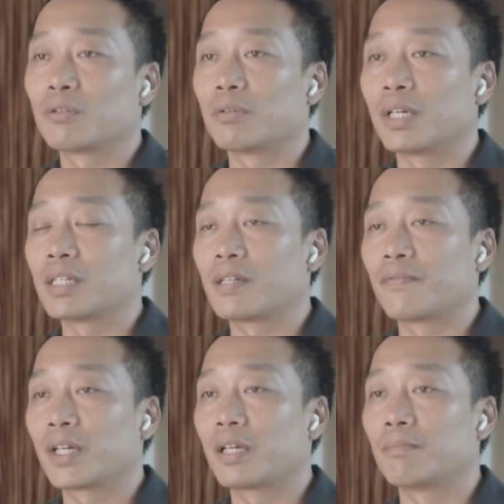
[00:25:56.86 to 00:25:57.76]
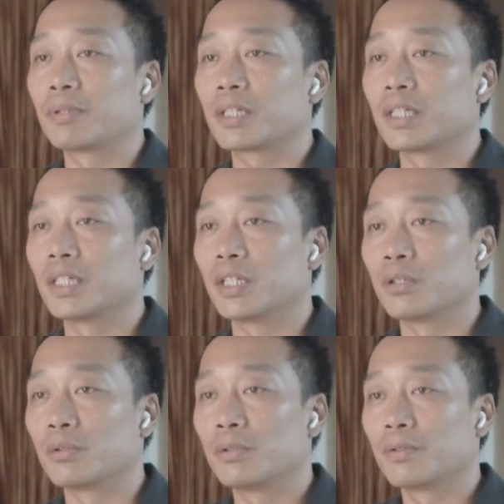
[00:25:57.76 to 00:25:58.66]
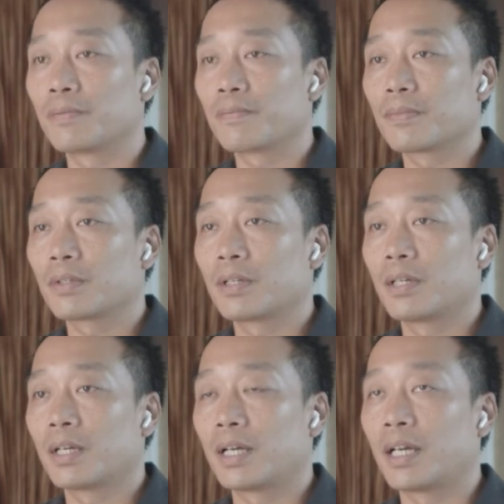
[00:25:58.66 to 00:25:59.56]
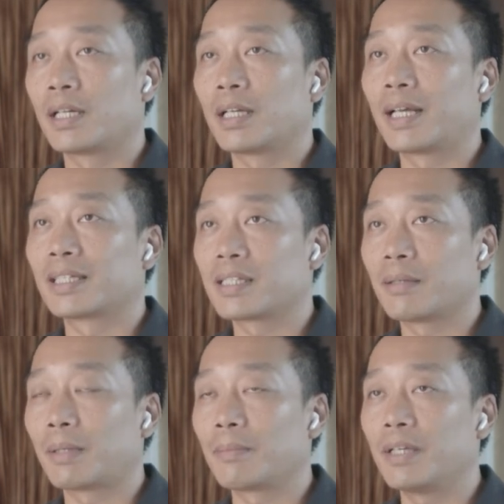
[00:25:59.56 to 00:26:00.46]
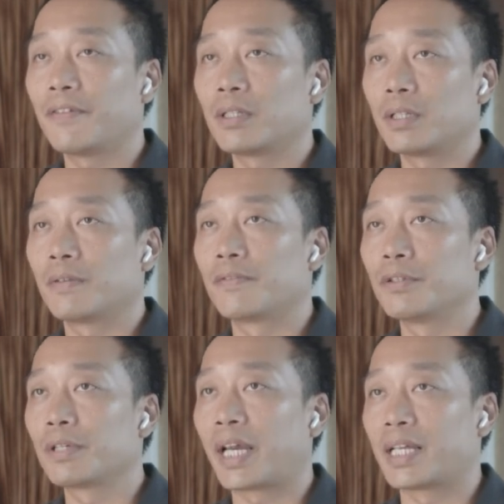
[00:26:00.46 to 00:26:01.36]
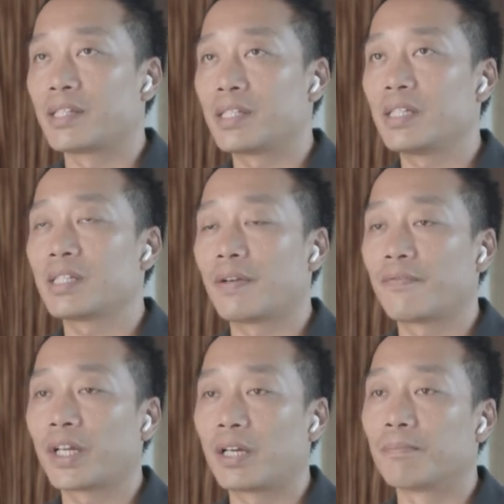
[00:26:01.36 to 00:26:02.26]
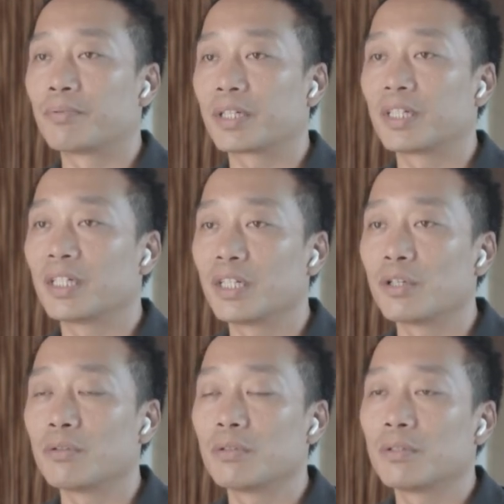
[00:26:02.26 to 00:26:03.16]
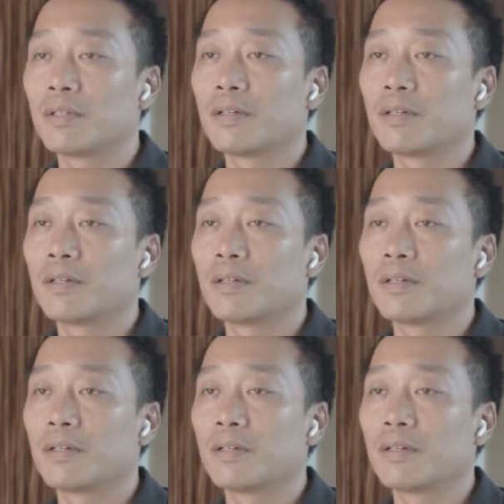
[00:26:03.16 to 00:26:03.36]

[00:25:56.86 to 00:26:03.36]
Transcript: you create something completely new? And at the same time, even if you can see something completely new,